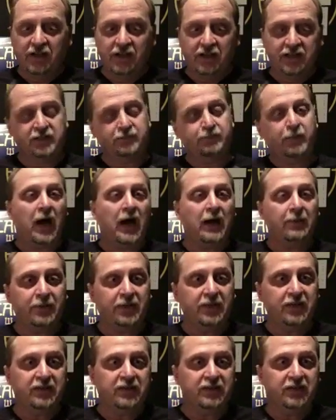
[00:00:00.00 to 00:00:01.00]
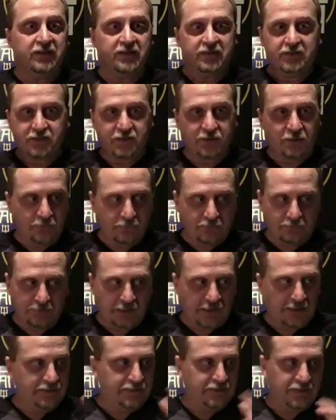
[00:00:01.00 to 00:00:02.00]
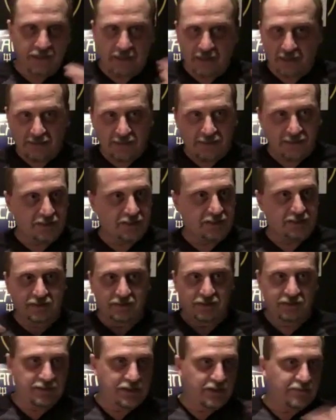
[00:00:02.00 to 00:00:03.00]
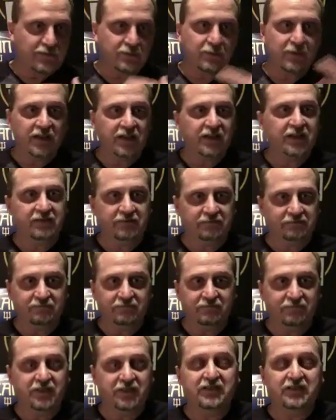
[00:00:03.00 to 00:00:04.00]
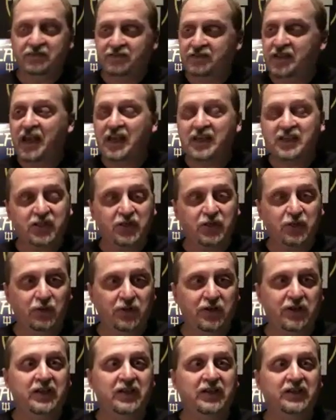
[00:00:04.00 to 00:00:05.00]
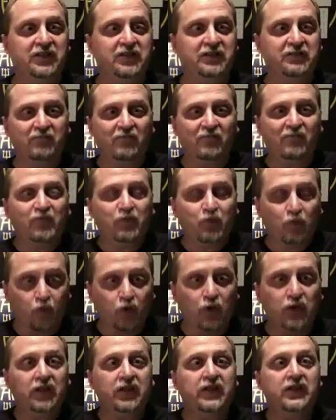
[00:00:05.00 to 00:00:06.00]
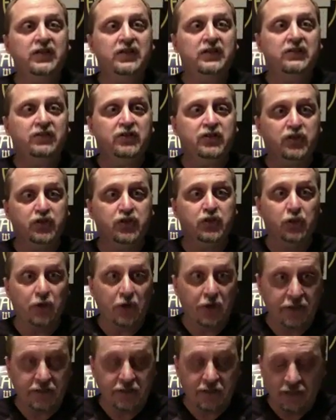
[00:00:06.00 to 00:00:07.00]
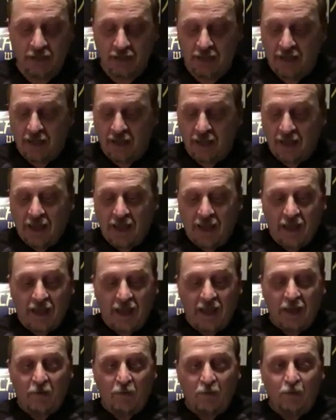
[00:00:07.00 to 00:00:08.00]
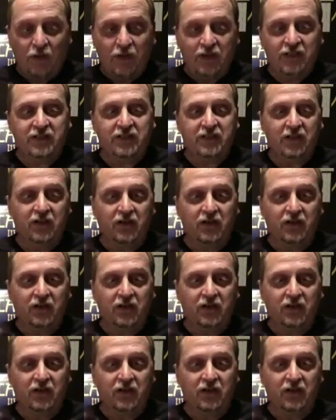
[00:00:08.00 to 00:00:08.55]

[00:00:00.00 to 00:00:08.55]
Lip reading: It's poppy, so like the kids and everybody can dance to it. It's really good. We didn't